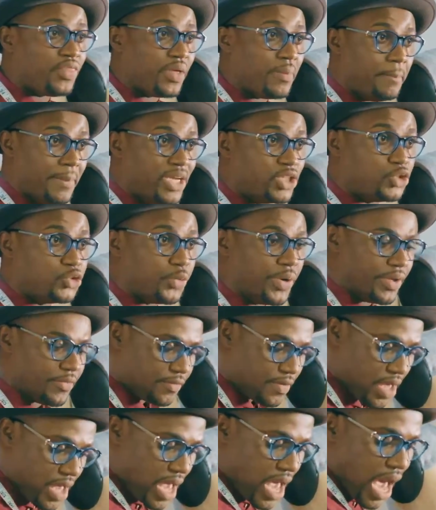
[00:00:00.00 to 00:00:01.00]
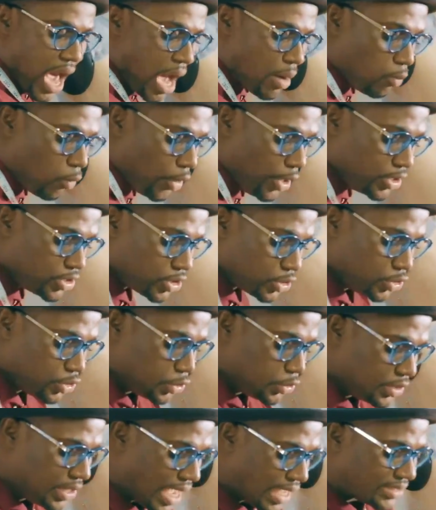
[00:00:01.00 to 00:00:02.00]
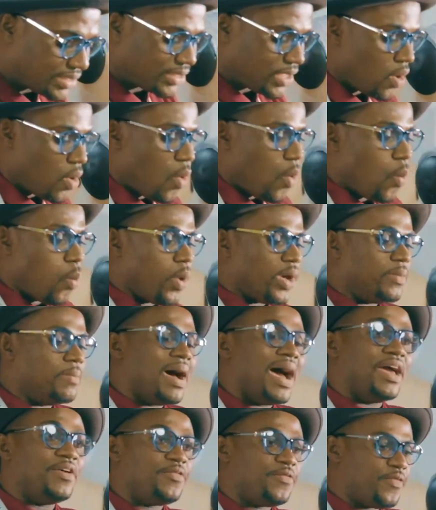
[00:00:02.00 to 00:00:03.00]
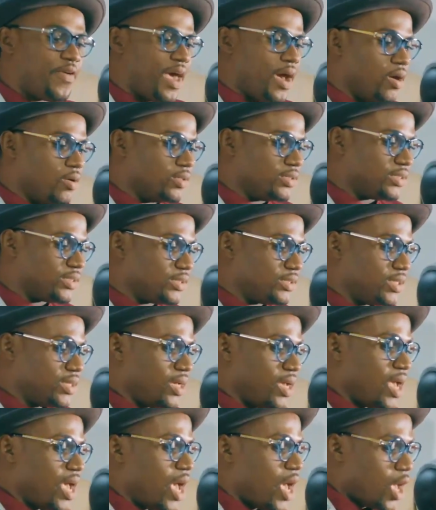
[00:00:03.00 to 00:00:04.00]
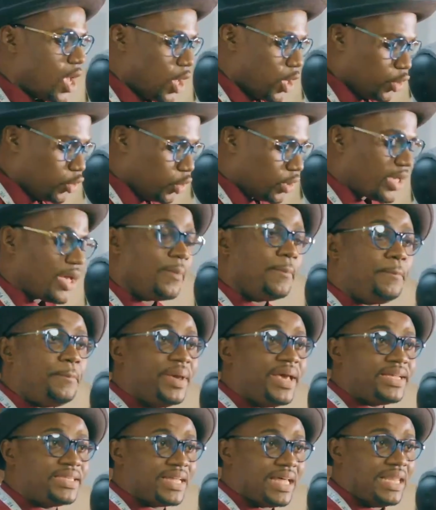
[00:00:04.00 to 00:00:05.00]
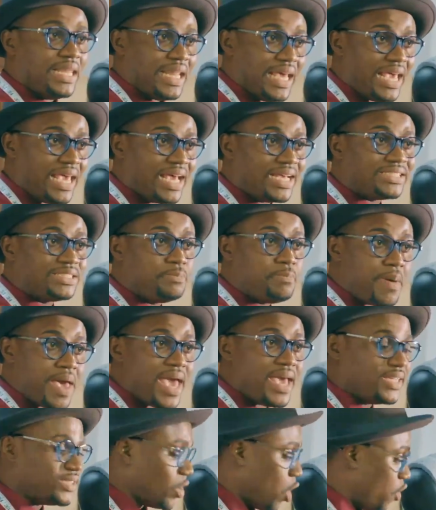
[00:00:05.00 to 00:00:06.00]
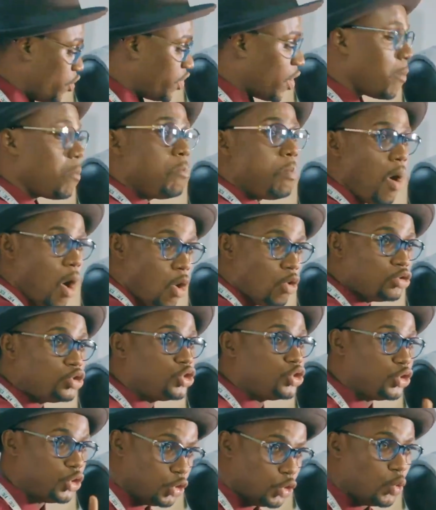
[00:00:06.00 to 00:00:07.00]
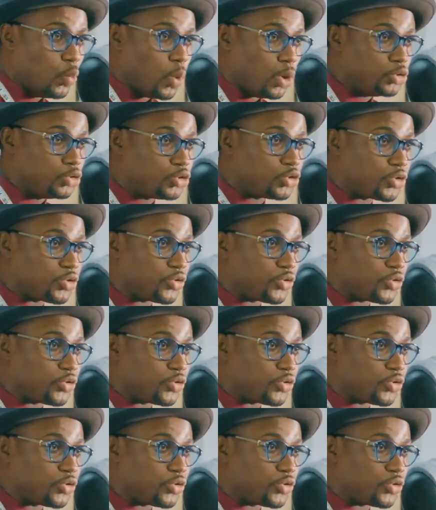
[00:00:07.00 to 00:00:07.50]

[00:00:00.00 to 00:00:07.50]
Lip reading: the midriff. I'm going to do that with my felt. You can pick the layers based on the bulge you want to